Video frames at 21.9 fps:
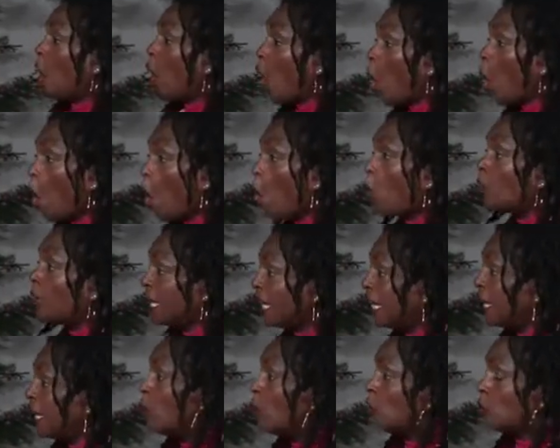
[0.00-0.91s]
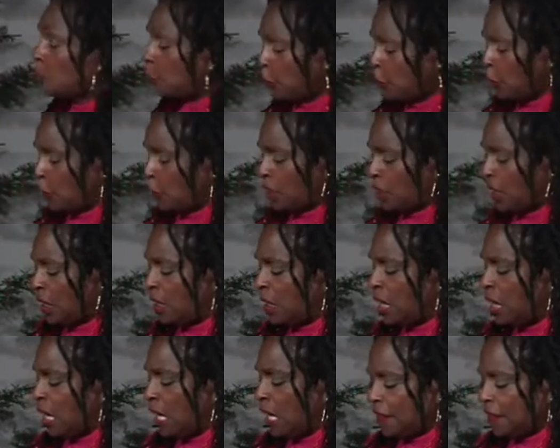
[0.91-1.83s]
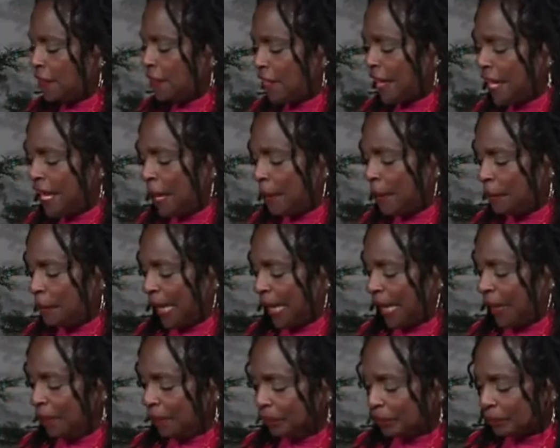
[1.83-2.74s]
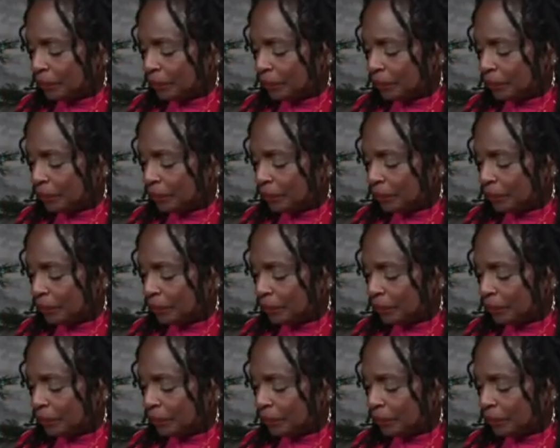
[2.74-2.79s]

whole, healed person that they can be.